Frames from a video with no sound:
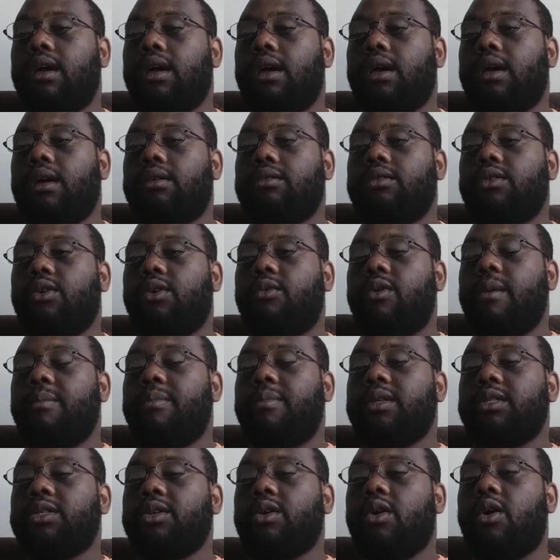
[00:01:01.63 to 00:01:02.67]
Uh, their
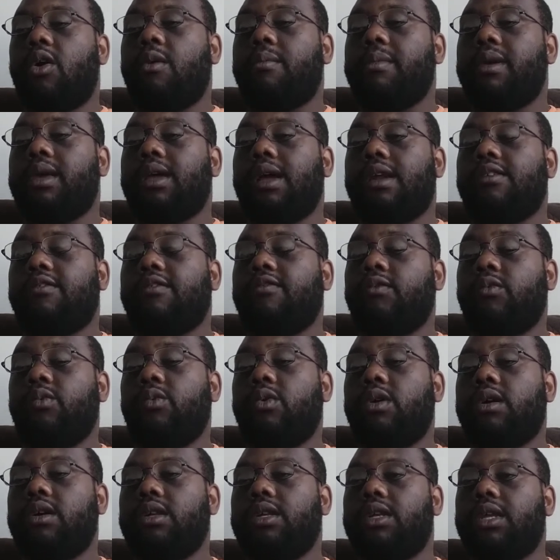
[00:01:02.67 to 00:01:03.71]
weapons are all made out of
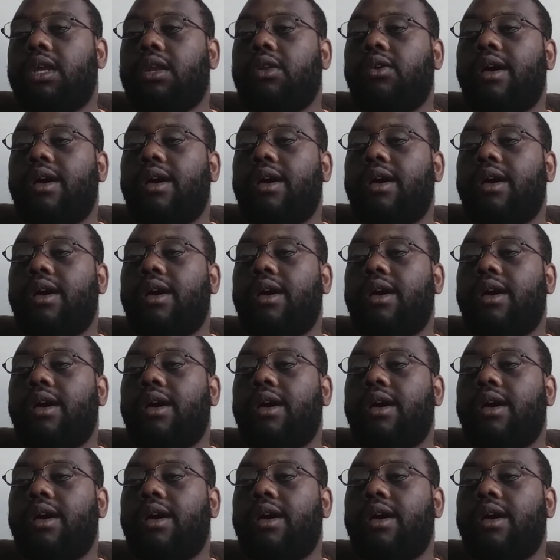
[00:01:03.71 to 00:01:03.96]
wood. They